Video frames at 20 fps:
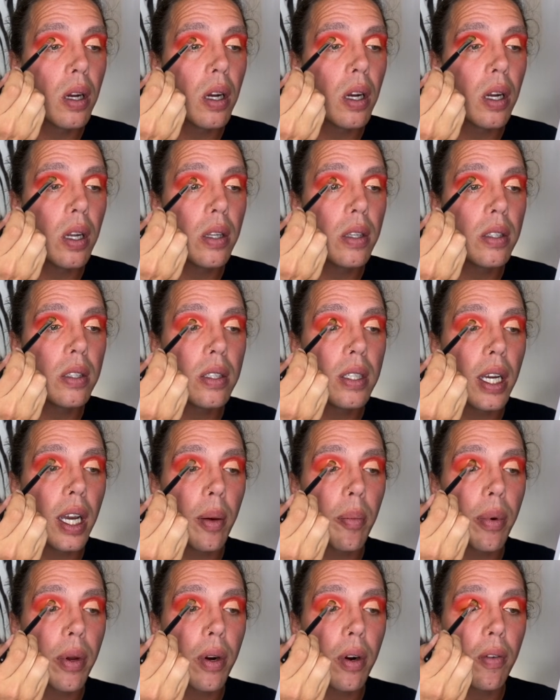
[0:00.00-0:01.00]
and
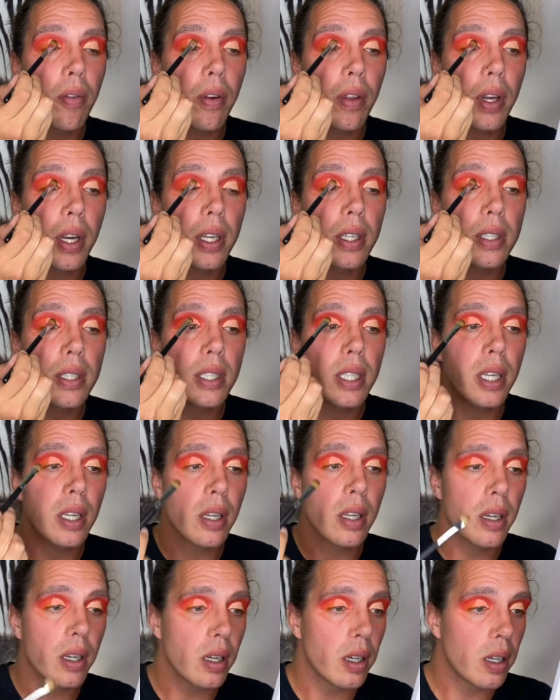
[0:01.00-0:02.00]
stamp it over the
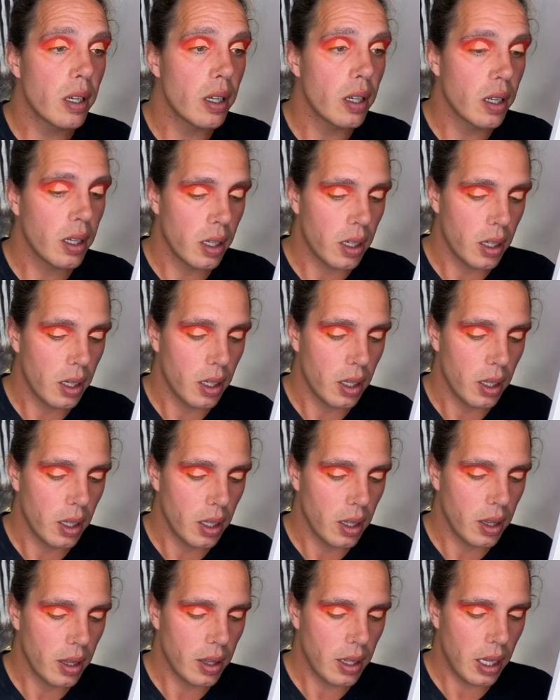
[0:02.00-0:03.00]
concealer.
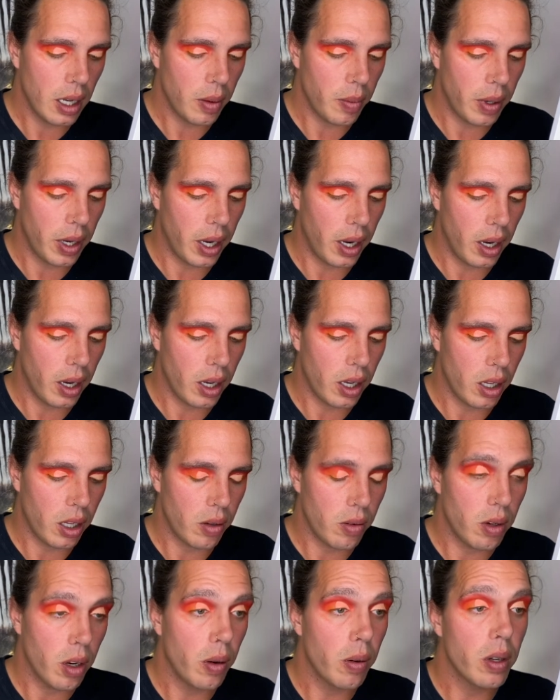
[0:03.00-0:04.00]
That way, you
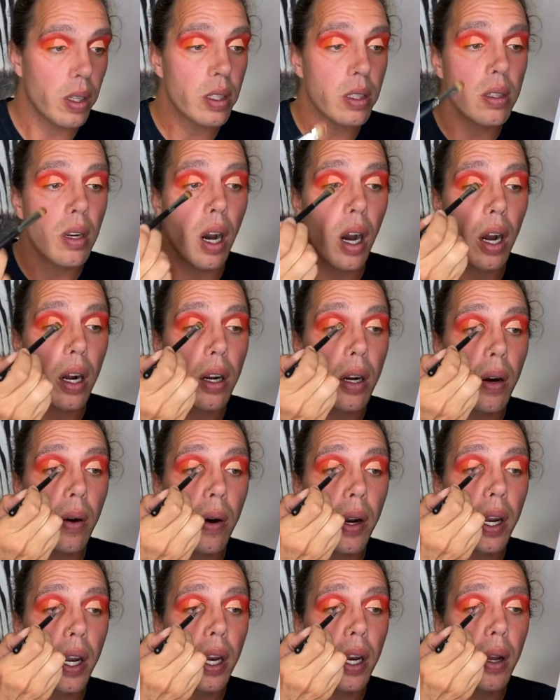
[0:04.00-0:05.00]
know it's not
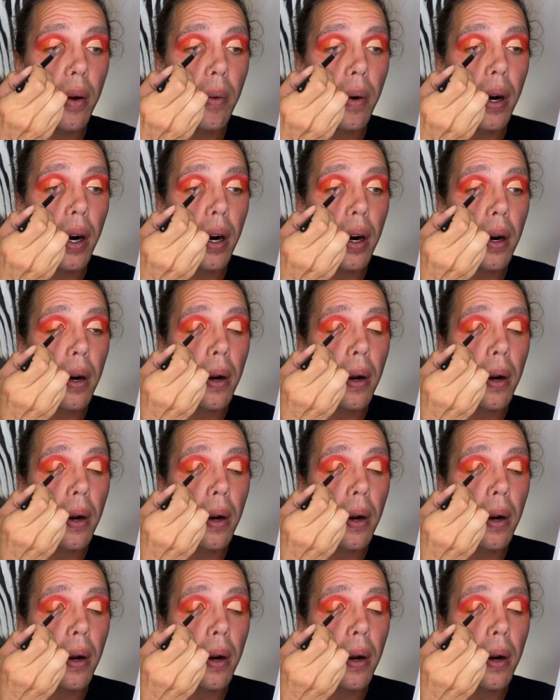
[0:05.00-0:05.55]
going anywhere.